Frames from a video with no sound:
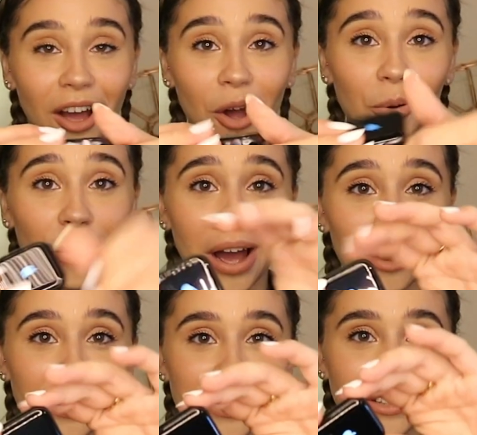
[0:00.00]
Oh
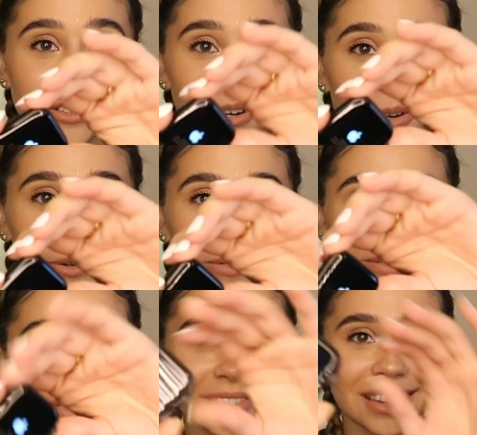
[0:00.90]
wow, it's
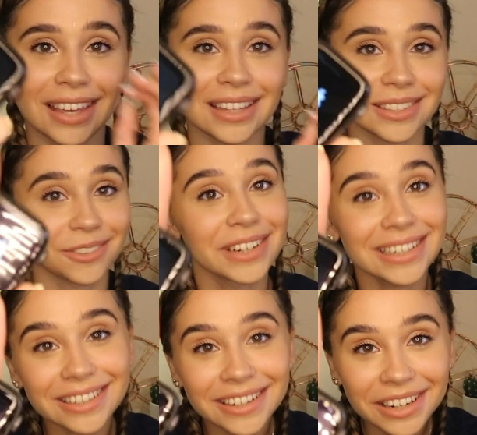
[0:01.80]

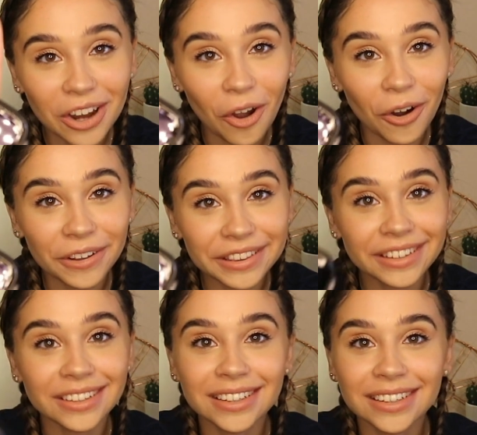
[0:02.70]
already turning
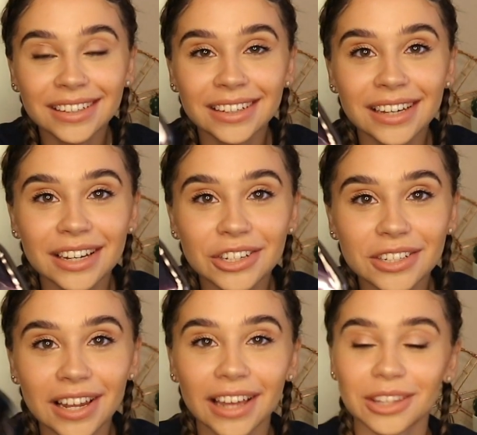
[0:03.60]
on,
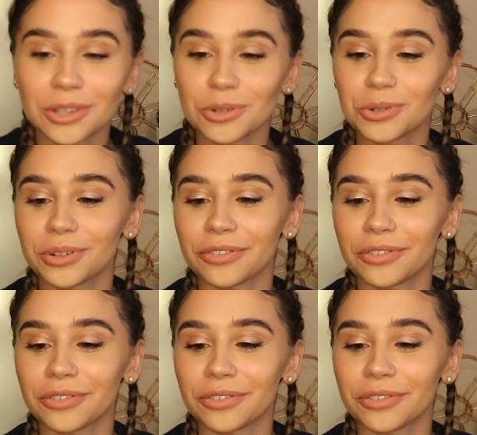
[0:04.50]
just like the usual